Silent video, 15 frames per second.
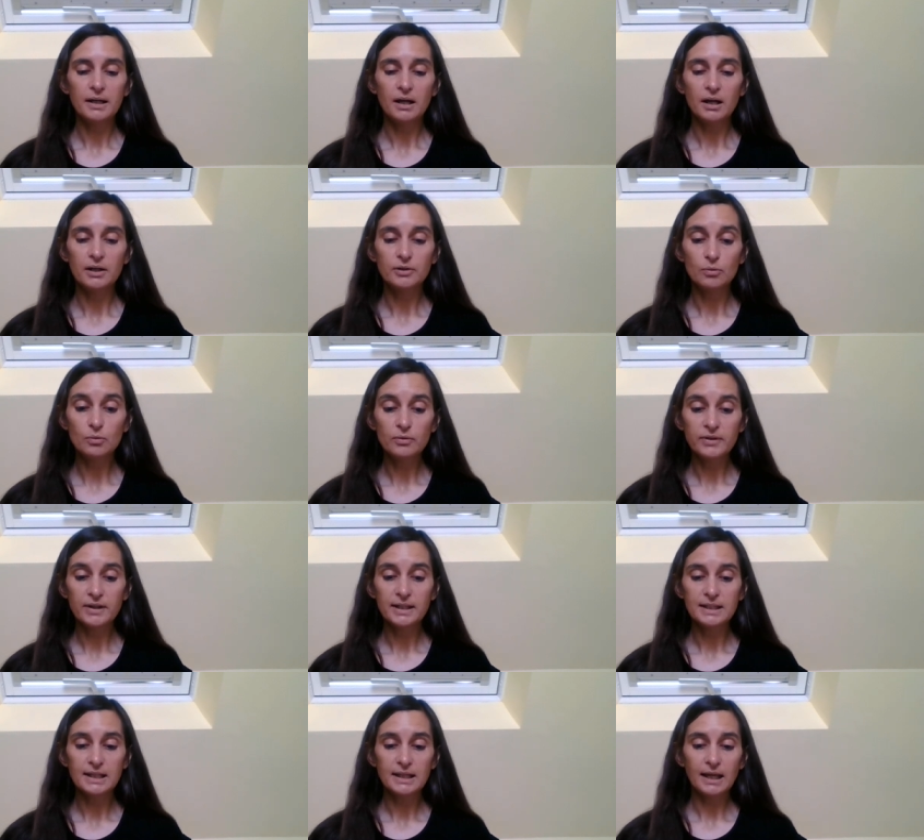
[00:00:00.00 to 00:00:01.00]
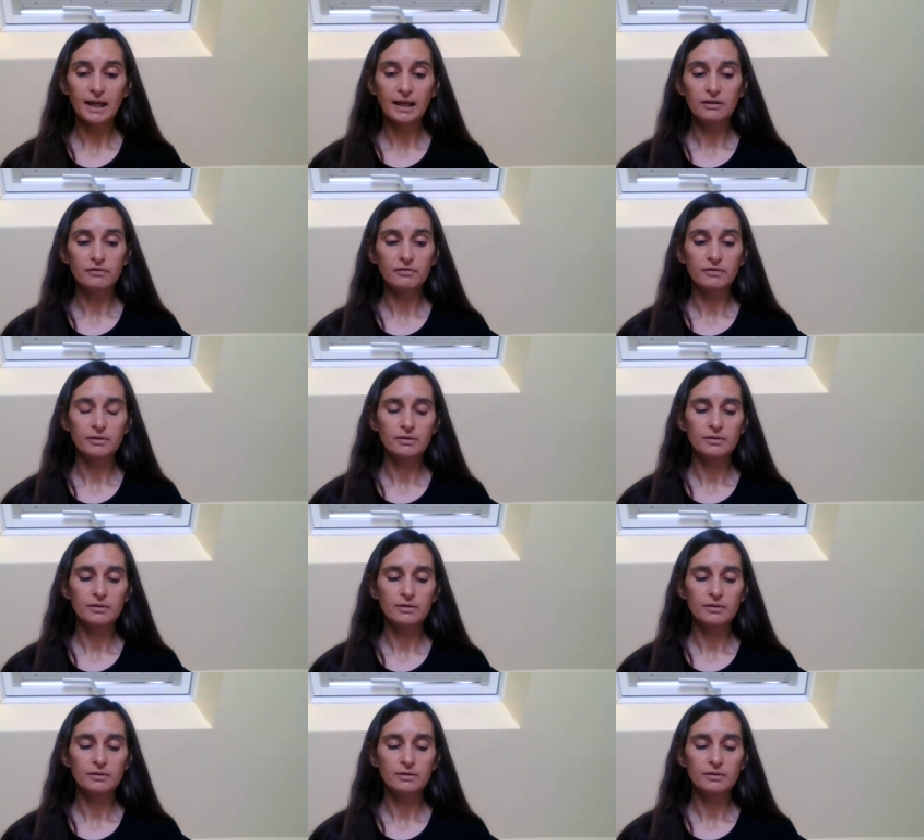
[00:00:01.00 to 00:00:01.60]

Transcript: hide all things in cave.